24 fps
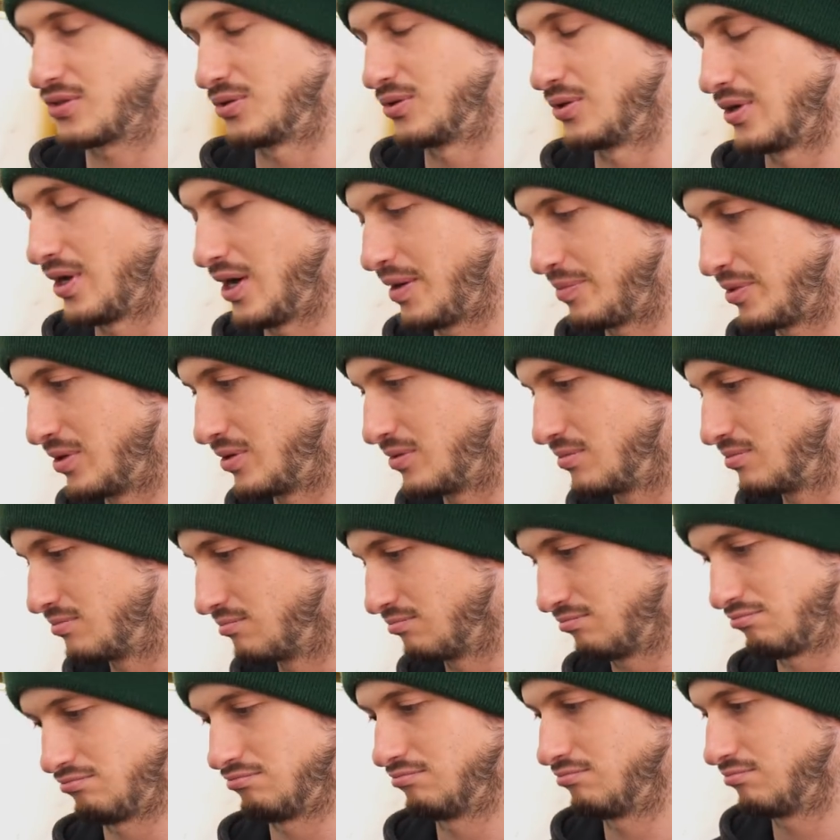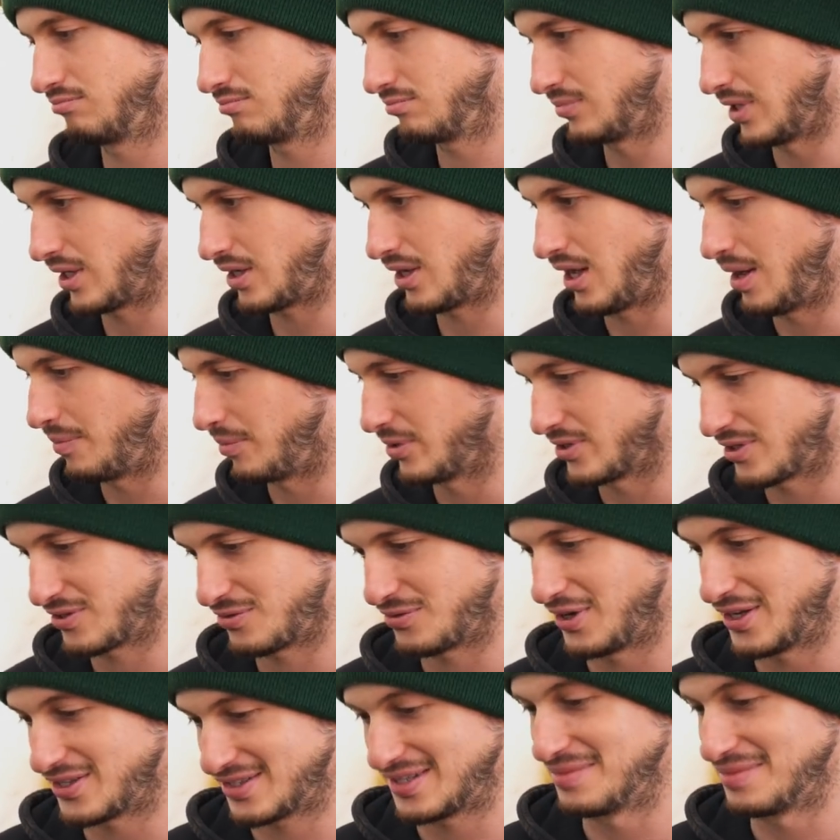tool to help you accomplish a